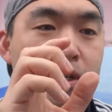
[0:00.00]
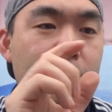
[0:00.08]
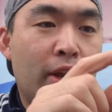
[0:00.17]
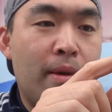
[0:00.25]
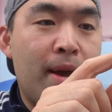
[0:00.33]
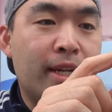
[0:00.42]
So
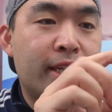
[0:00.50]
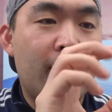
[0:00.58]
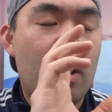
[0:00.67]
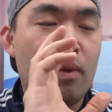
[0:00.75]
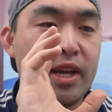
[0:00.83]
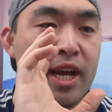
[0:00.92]
they mentioned
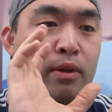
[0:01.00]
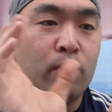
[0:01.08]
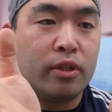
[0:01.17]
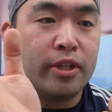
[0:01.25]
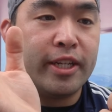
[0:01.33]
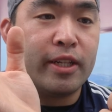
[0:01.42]
how when you guys
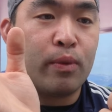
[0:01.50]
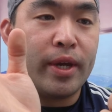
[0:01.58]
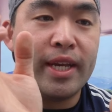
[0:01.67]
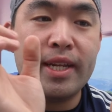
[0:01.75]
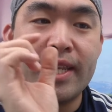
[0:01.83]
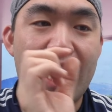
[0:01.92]
rotate the
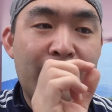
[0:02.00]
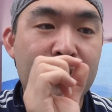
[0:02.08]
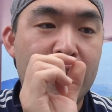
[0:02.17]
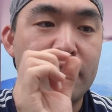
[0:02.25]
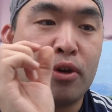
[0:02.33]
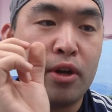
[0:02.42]
screen, that's how
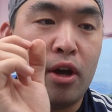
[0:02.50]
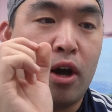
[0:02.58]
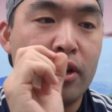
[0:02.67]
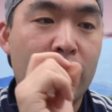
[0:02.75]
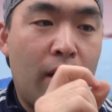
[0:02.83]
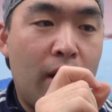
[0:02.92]
you turn it
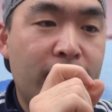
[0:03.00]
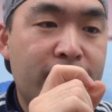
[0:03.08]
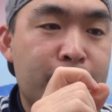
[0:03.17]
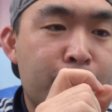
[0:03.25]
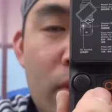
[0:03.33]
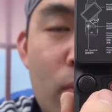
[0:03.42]
on and off.
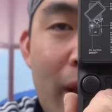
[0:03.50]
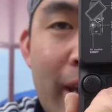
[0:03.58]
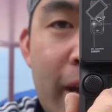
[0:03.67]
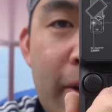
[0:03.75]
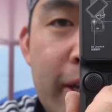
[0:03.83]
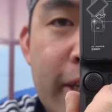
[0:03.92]
Right
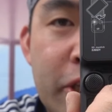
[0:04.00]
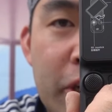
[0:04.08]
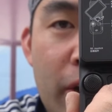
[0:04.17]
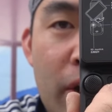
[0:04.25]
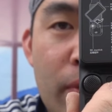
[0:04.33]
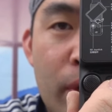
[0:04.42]
here is the
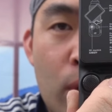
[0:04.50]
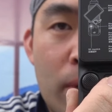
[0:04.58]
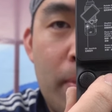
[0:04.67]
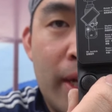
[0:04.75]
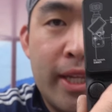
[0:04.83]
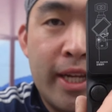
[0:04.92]
shutter and record
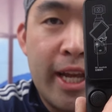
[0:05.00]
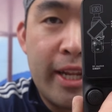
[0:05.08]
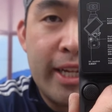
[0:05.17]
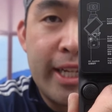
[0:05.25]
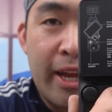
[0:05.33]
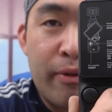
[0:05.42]
button that they
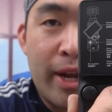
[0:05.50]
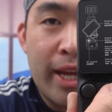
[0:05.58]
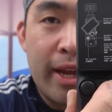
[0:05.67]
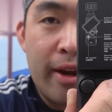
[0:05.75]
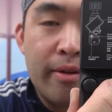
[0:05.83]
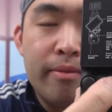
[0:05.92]
say right
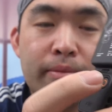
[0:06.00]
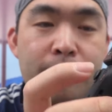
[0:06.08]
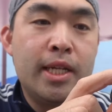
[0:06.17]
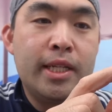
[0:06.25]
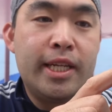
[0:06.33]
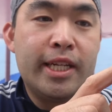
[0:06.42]
here.
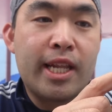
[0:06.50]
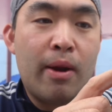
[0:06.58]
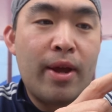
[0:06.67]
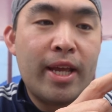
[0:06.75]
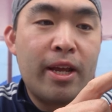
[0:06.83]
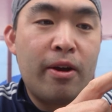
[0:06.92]
This side
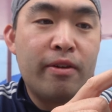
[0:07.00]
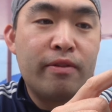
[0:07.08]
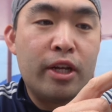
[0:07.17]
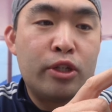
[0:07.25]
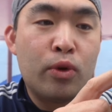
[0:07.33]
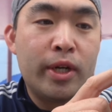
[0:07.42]
right here is
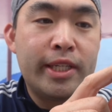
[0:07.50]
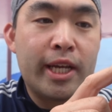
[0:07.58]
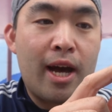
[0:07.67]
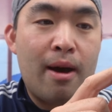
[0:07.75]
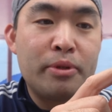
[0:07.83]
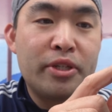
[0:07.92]
the joystick
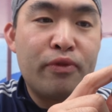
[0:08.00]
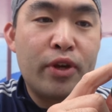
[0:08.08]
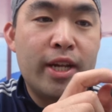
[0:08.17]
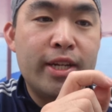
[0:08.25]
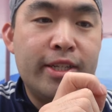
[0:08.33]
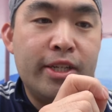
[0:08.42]
option for you
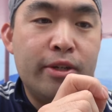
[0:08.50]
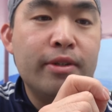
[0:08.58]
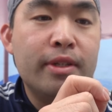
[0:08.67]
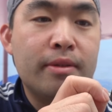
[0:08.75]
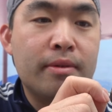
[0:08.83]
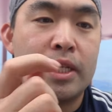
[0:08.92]

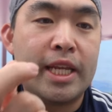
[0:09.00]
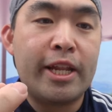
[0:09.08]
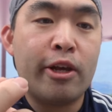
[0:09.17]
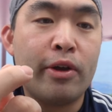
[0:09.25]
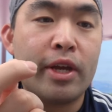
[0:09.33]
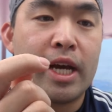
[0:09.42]
use. They
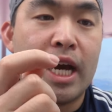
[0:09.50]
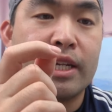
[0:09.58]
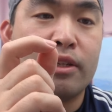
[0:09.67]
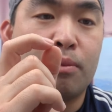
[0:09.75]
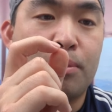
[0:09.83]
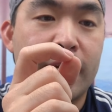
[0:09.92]
tell you guys
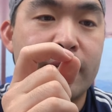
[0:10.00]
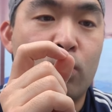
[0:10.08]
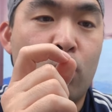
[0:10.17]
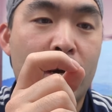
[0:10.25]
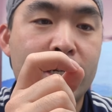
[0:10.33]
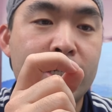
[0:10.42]
to press it
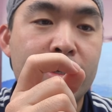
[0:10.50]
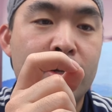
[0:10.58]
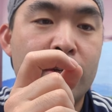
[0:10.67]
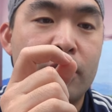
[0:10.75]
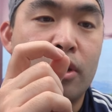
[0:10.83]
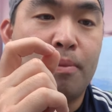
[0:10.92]
once
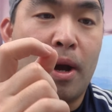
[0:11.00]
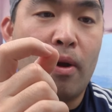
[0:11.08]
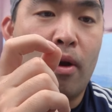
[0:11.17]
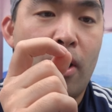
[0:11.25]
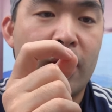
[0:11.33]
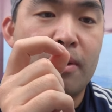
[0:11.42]
to power
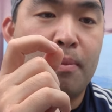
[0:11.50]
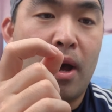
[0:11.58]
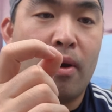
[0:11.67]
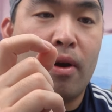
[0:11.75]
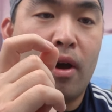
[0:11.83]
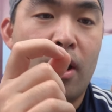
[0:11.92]
on and
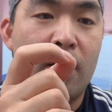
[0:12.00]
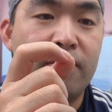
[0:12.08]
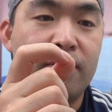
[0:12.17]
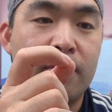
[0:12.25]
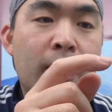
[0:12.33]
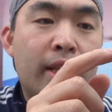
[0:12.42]
power
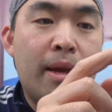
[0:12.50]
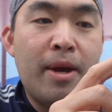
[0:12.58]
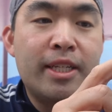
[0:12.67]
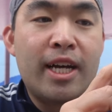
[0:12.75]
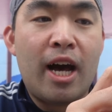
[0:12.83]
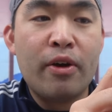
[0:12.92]
off. They
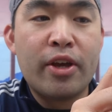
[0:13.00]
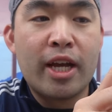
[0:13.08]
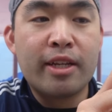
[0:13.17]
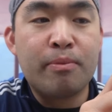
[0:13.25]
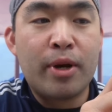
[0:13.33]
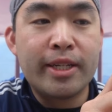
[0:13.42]
mentioned how you guys
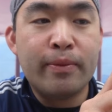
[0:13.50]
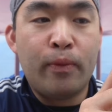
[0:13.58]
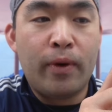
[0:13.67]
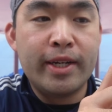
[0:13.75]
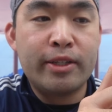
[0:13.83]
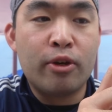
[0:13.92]
can press it
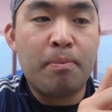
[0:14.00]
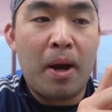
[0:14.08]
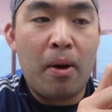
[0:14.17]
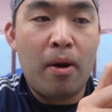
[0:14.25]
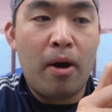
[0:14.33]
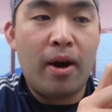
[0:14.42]
once to
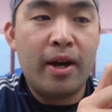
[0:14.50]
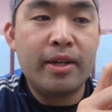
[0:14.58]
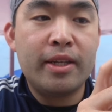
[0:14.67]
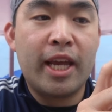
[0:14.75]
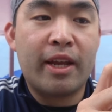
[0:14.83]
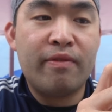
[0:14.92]
power on,
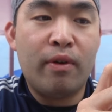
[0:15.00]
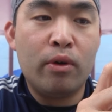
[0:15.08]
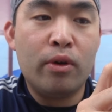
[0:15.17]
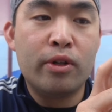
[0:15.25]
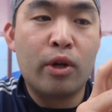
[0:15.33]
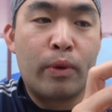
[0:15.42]
take
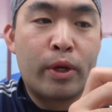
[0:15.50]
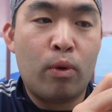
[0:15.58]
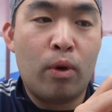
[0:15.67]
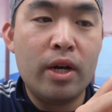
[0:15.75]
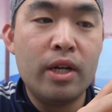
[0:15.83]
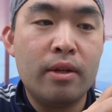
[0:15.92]
photos or
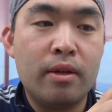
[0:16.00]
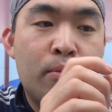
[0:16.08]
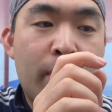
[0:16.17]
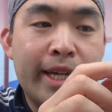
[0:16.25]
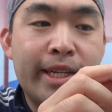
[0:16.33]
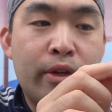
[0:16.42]
record.
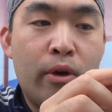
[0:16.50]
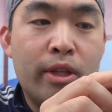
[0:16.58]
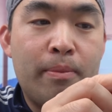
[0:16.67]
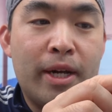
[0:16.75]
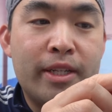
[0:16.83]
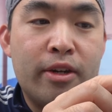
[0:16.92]
Press and hold the
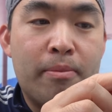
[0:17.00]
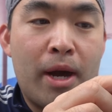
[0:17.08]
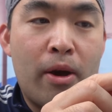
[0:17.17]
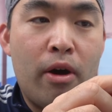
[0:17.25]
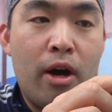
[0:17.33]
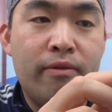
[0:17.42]
button to
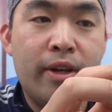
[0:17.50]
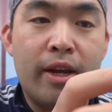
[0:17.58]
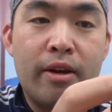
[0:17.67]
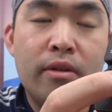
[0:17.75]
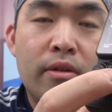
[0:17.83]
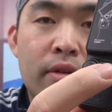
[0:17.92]
power off here.